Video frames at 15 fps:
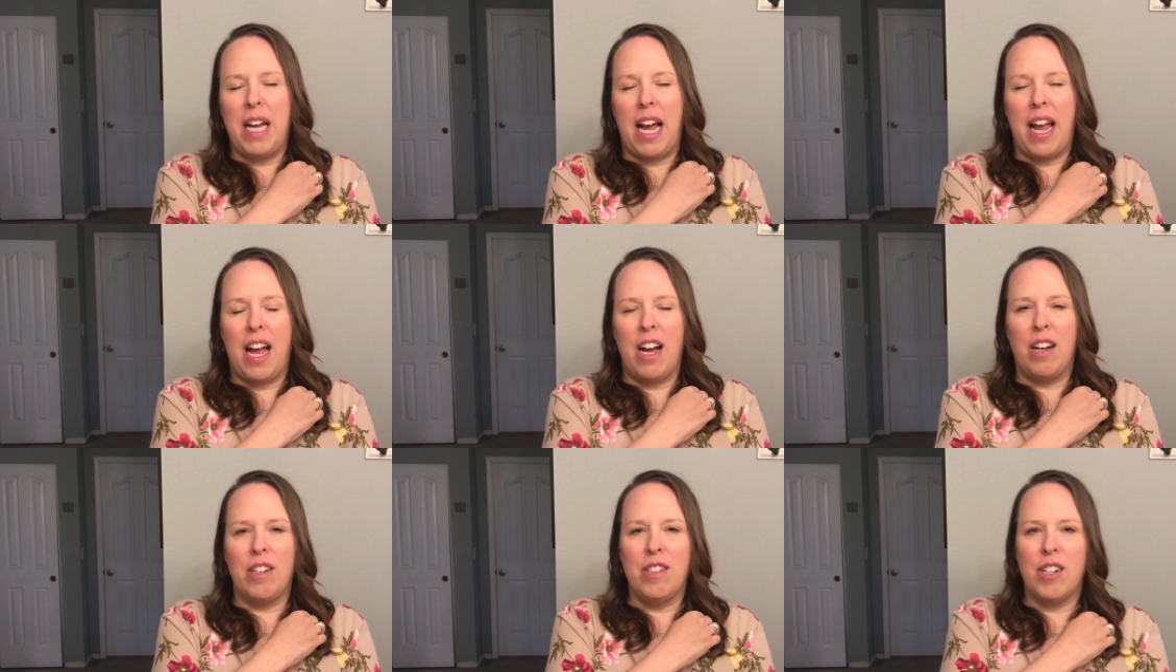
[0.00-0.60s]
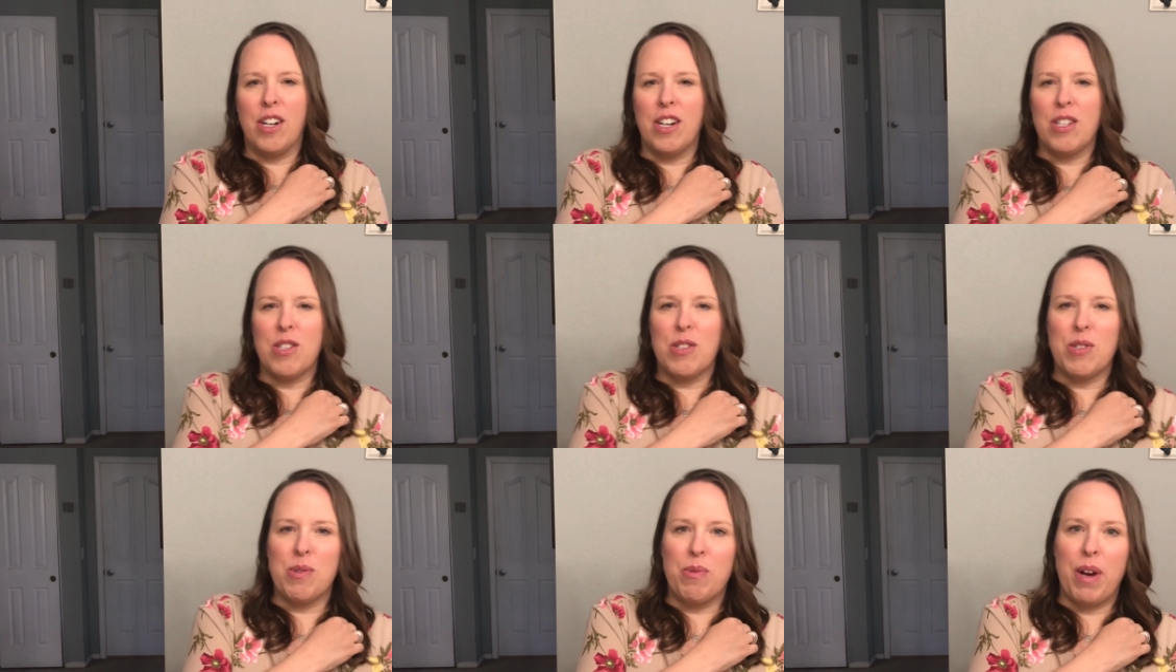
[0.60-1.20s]
I held her and
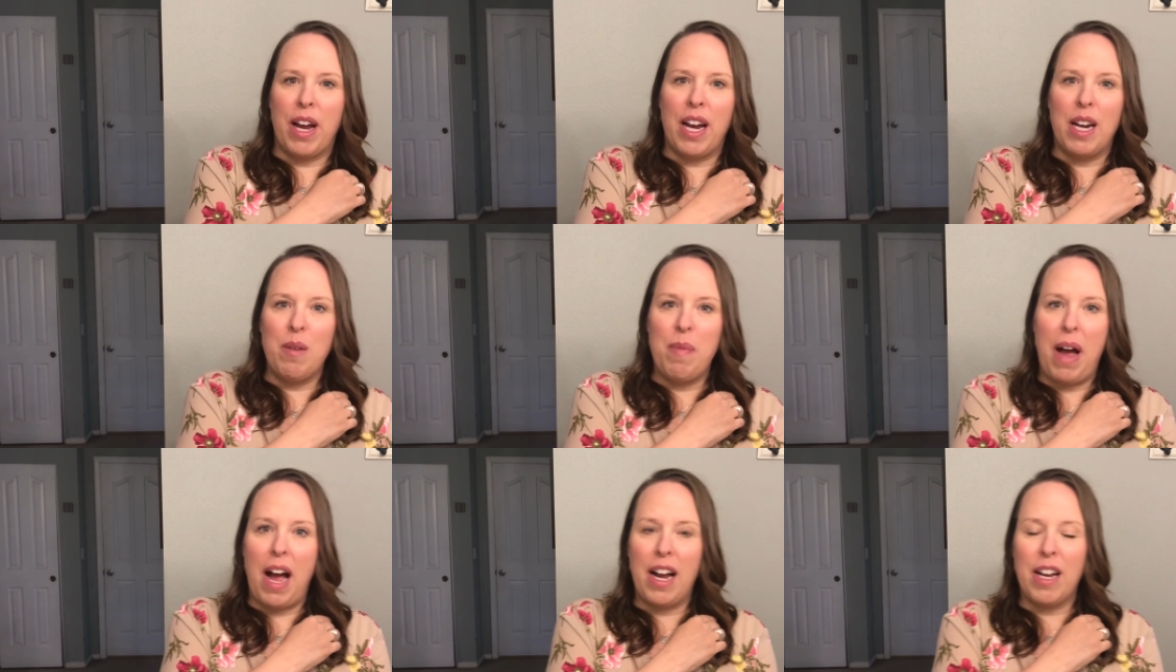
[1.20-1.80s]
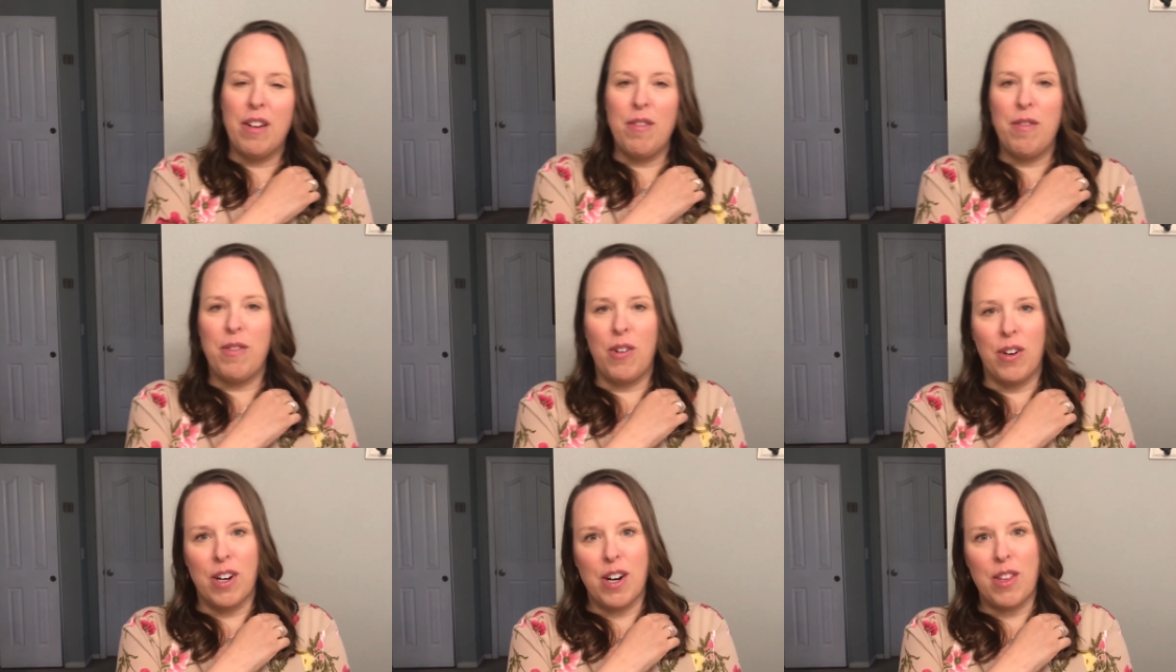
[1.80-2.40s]
swayed back and
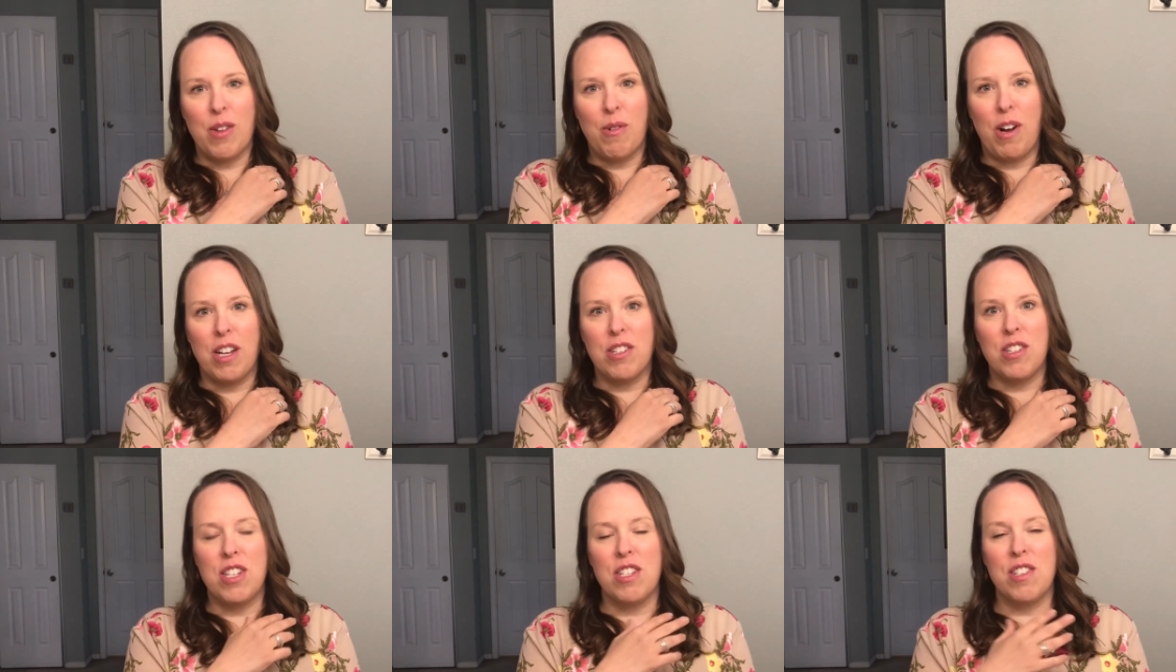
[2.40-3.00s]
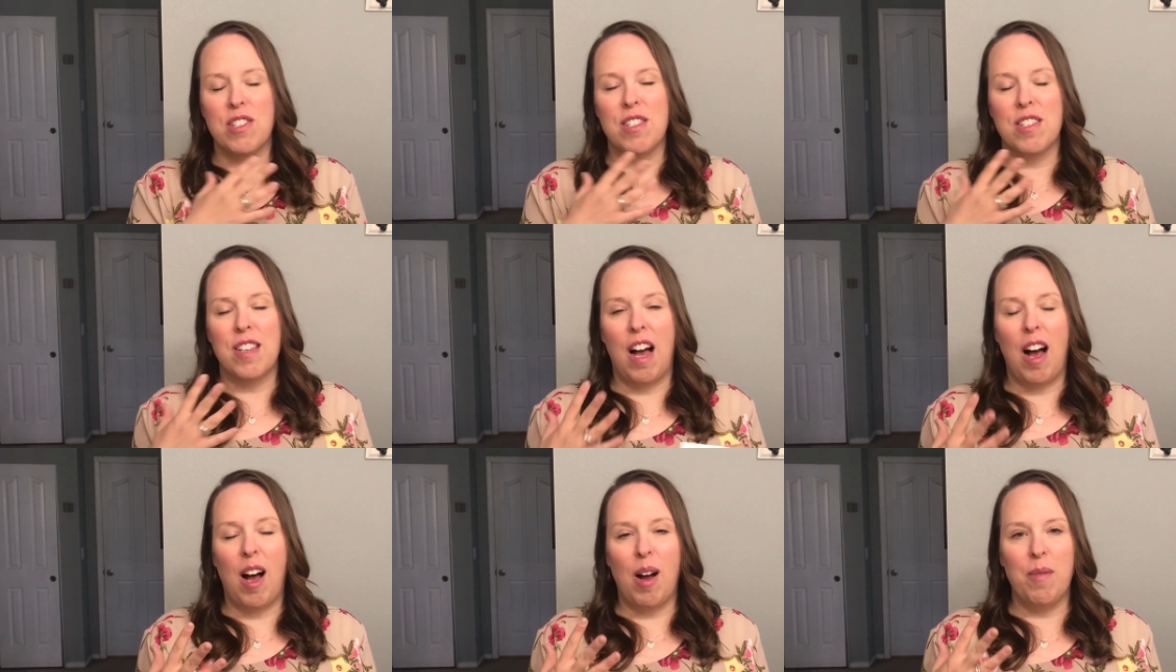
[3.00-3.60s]
forth while she
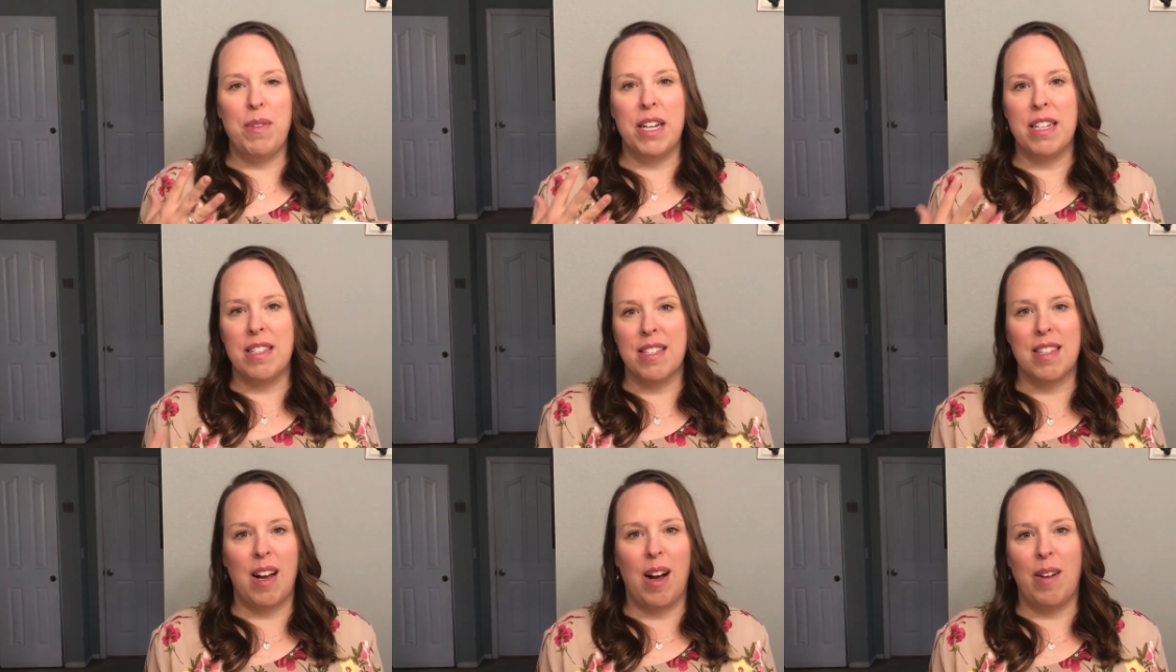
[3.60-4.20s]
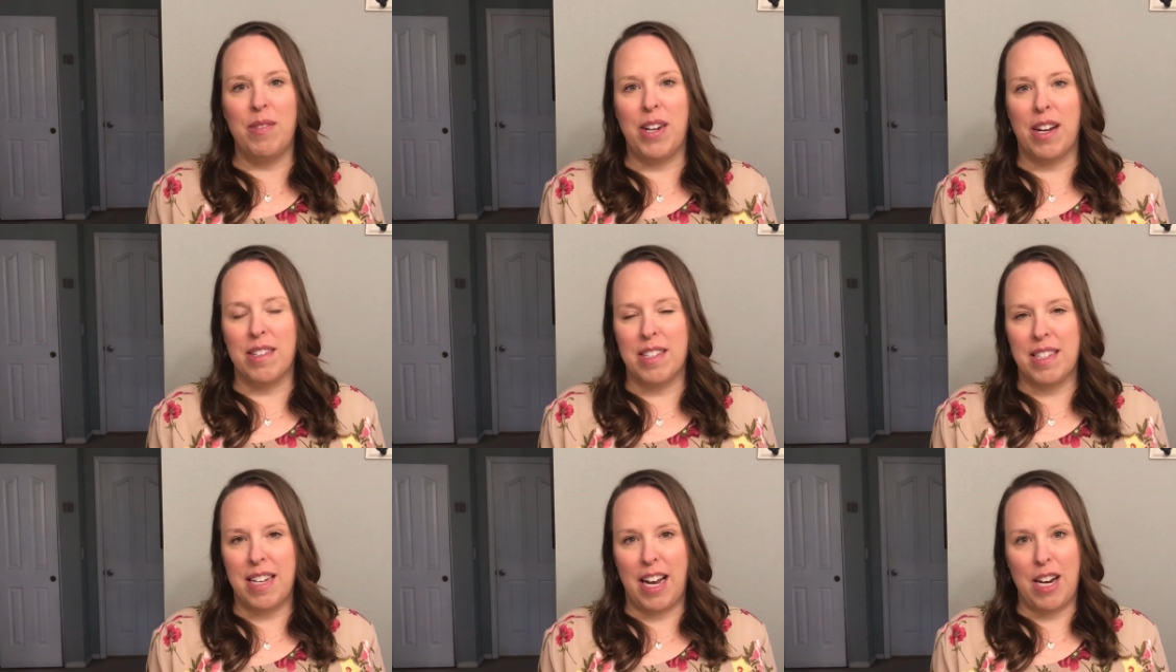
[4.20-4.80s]
sobbed and sobbed
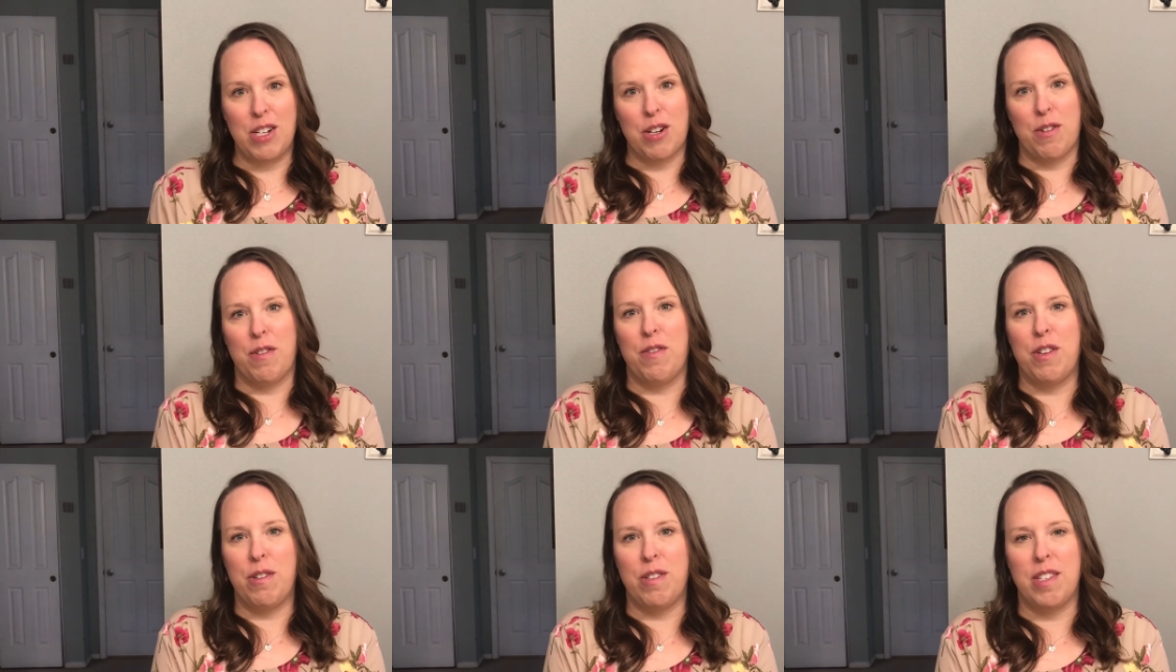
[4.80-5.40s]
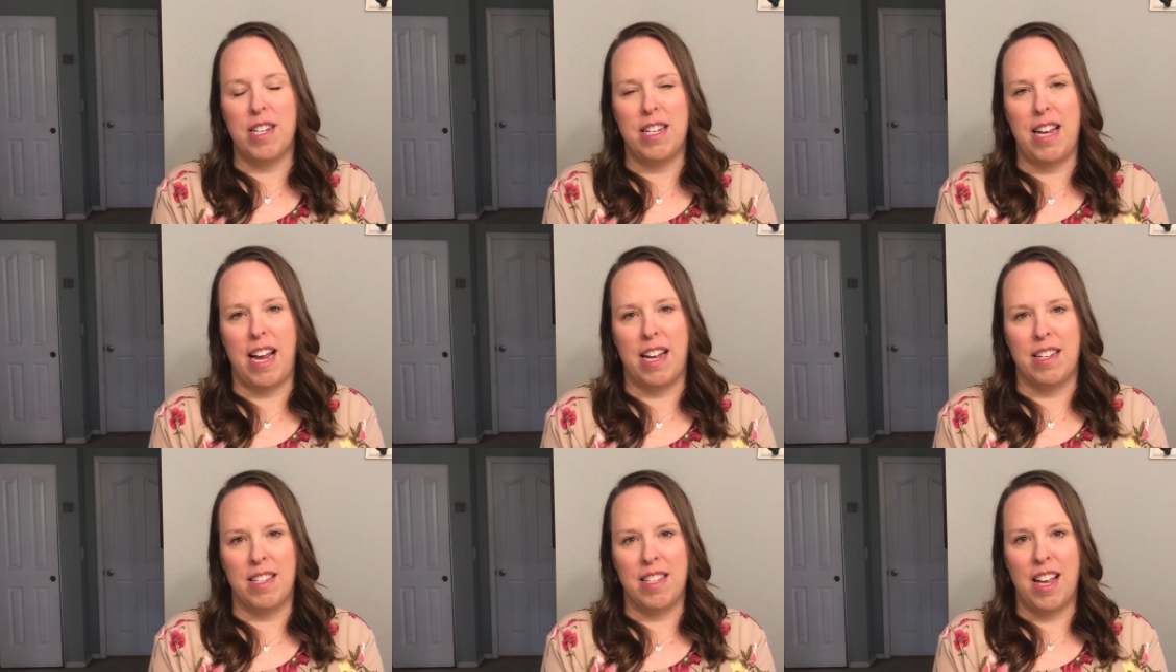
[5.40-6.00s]
on stage and refused to
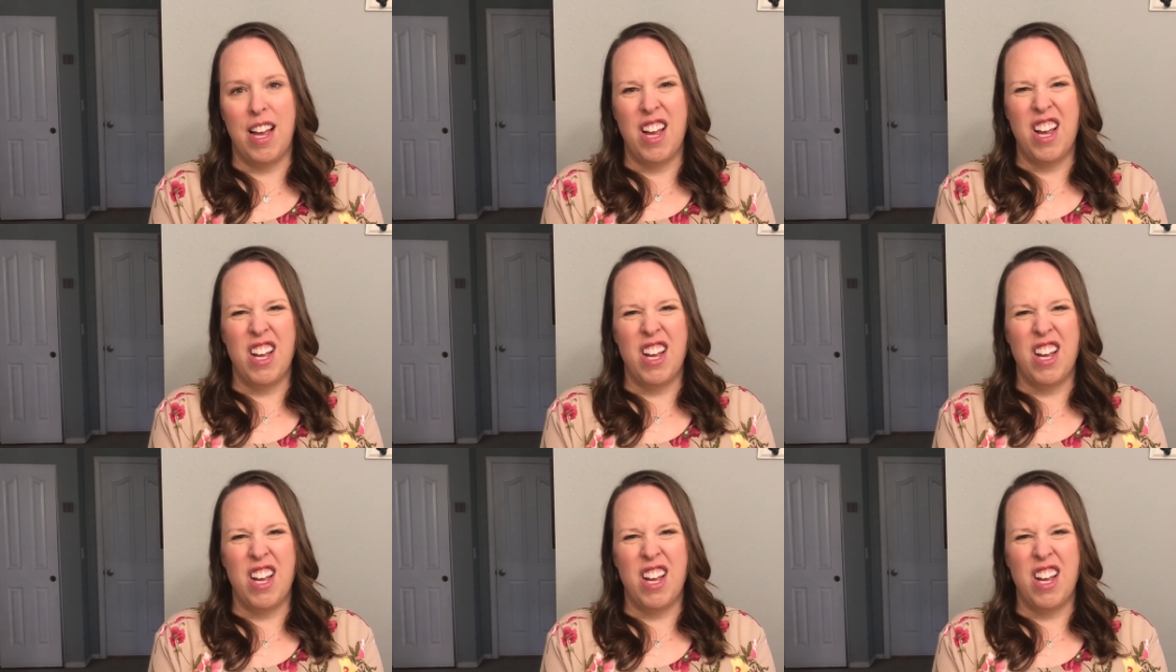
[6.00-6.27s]
dance.